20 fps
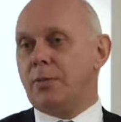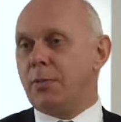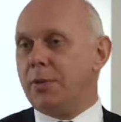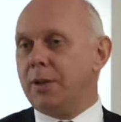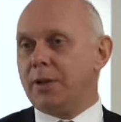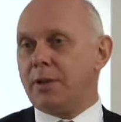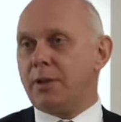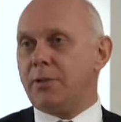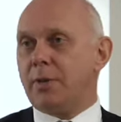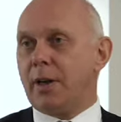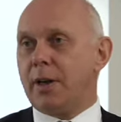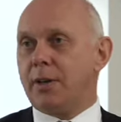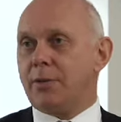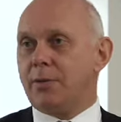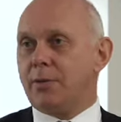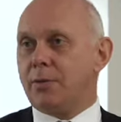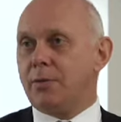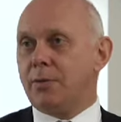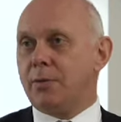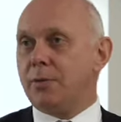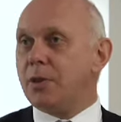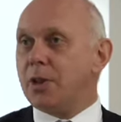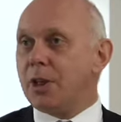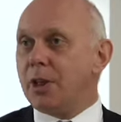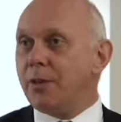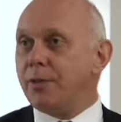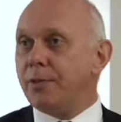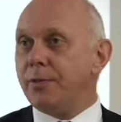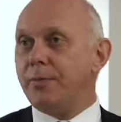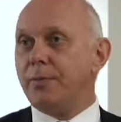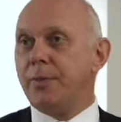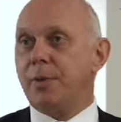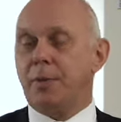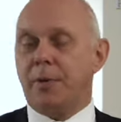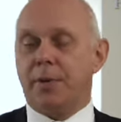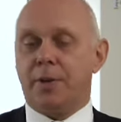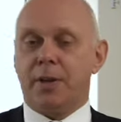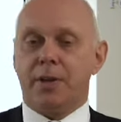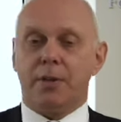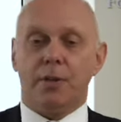Greece tries to achieve
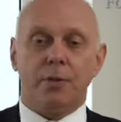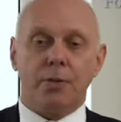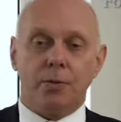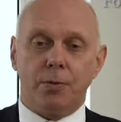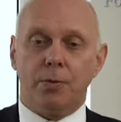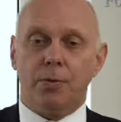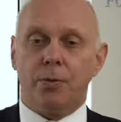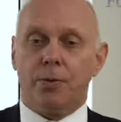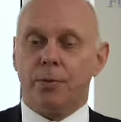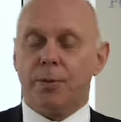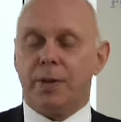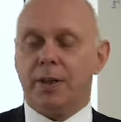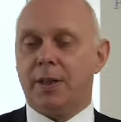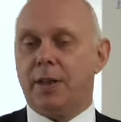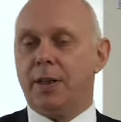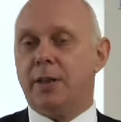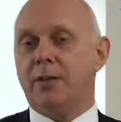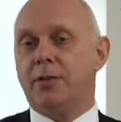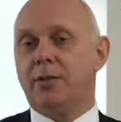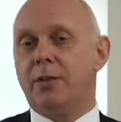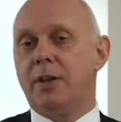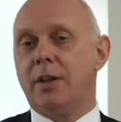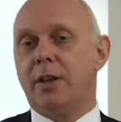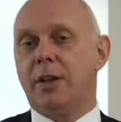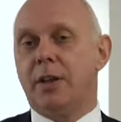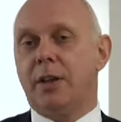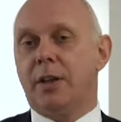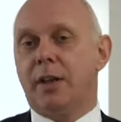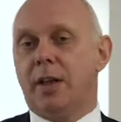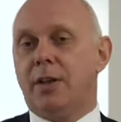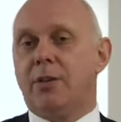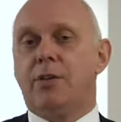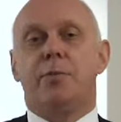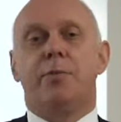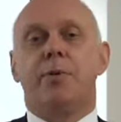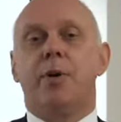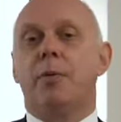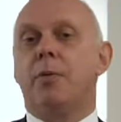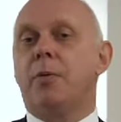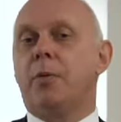within 2-3 years is a
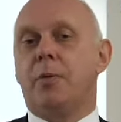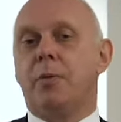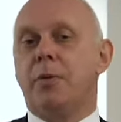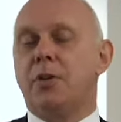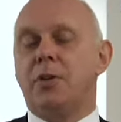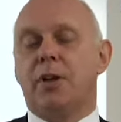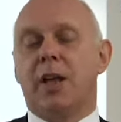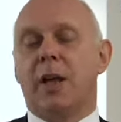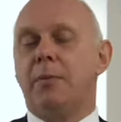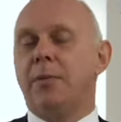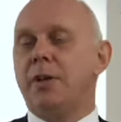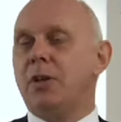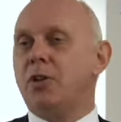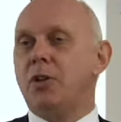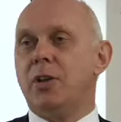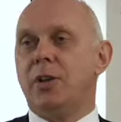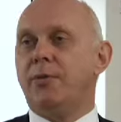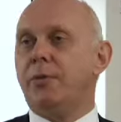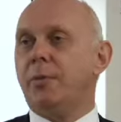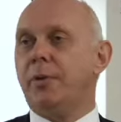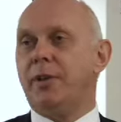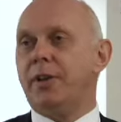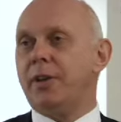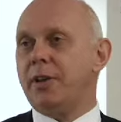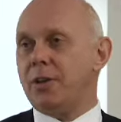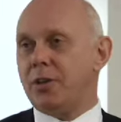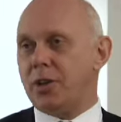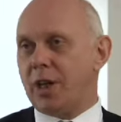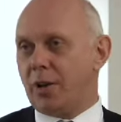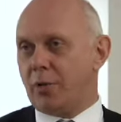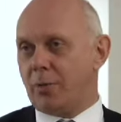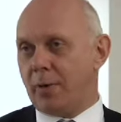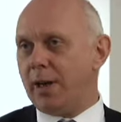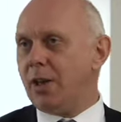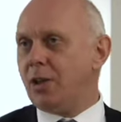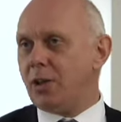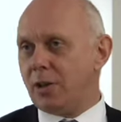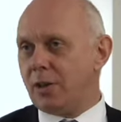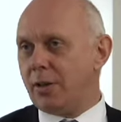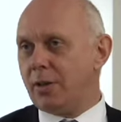problem which can be achieved within a
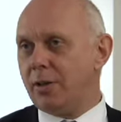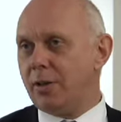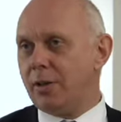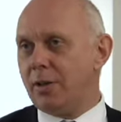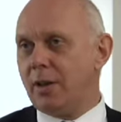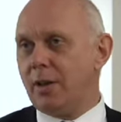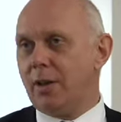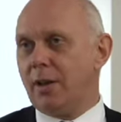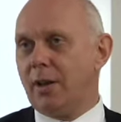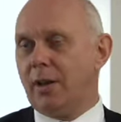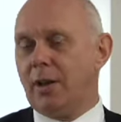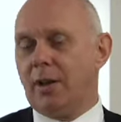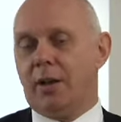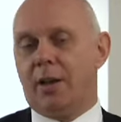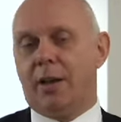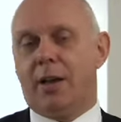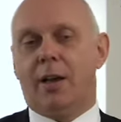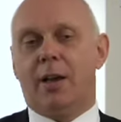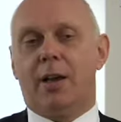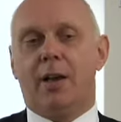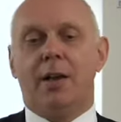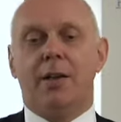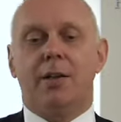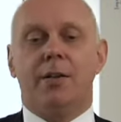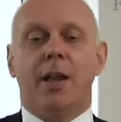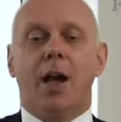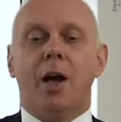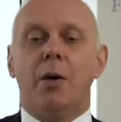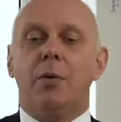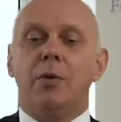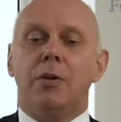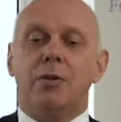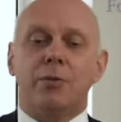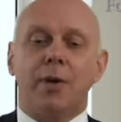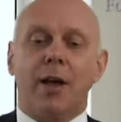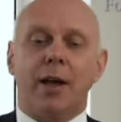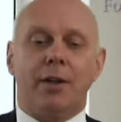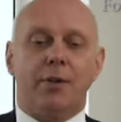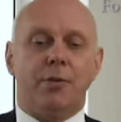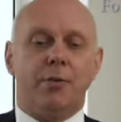generation. Now
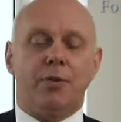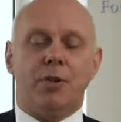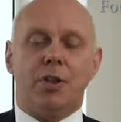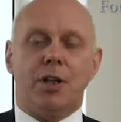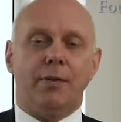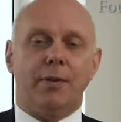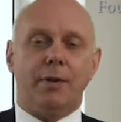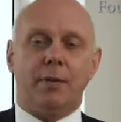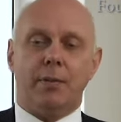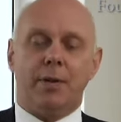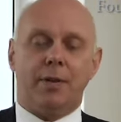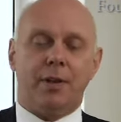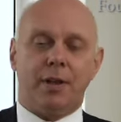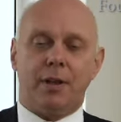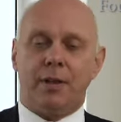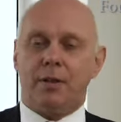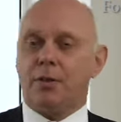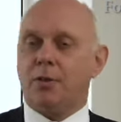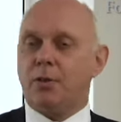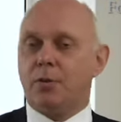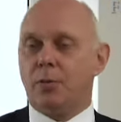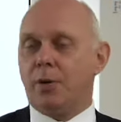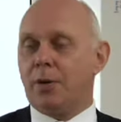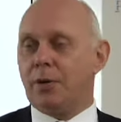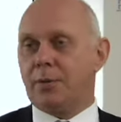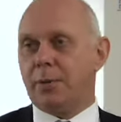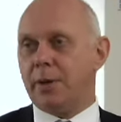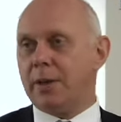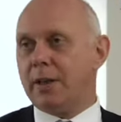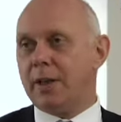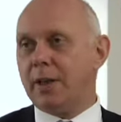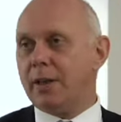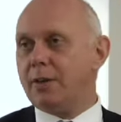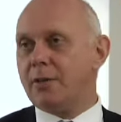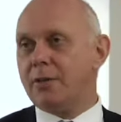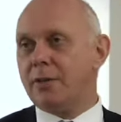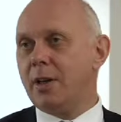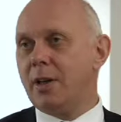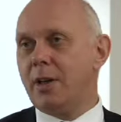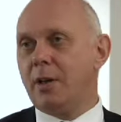trying to achieve it within 2 or 3
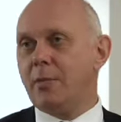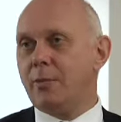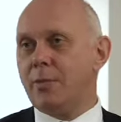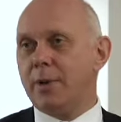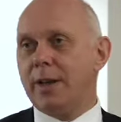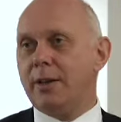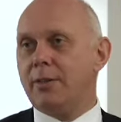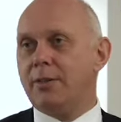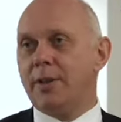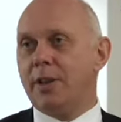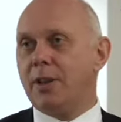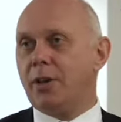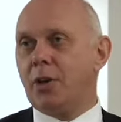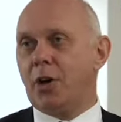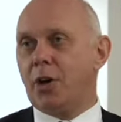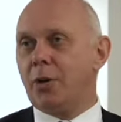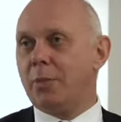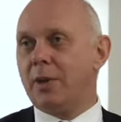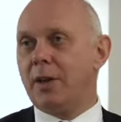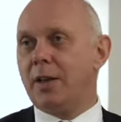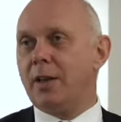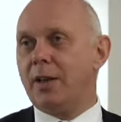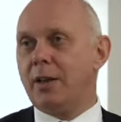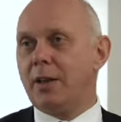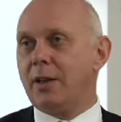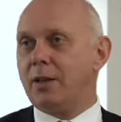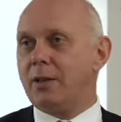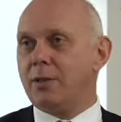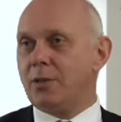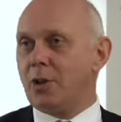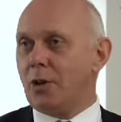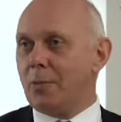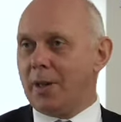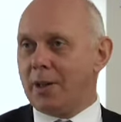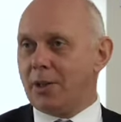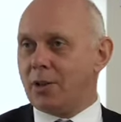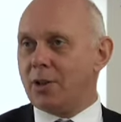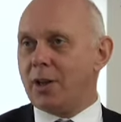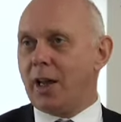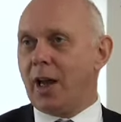years brings the economy so
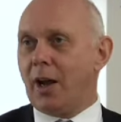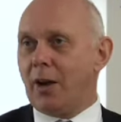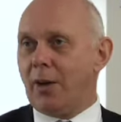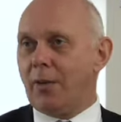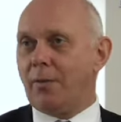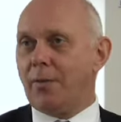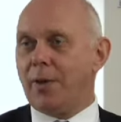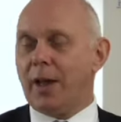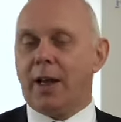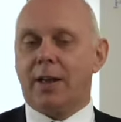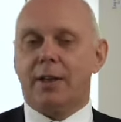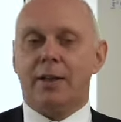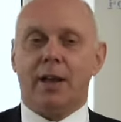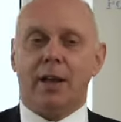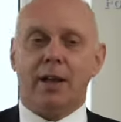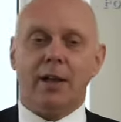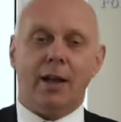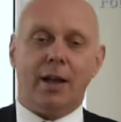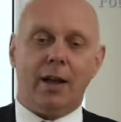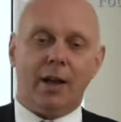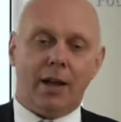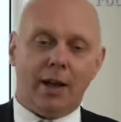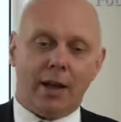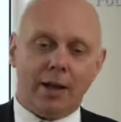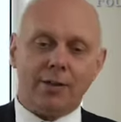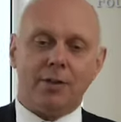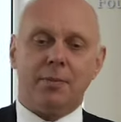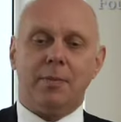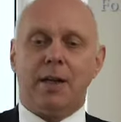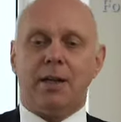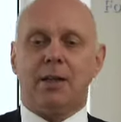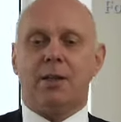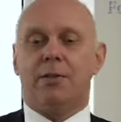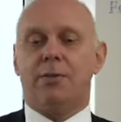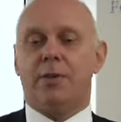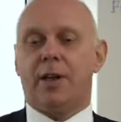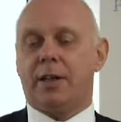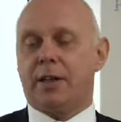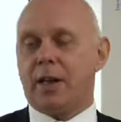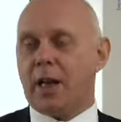much down that, as a matter
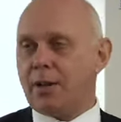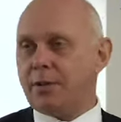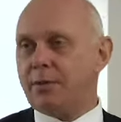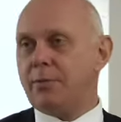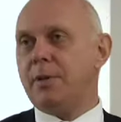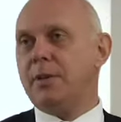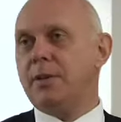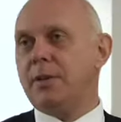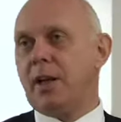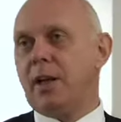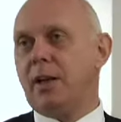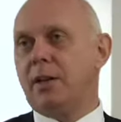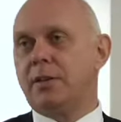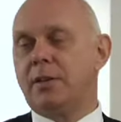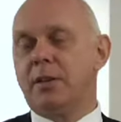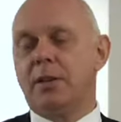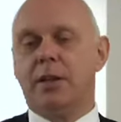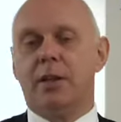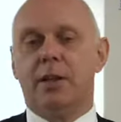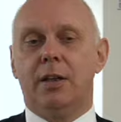of fact, as a result,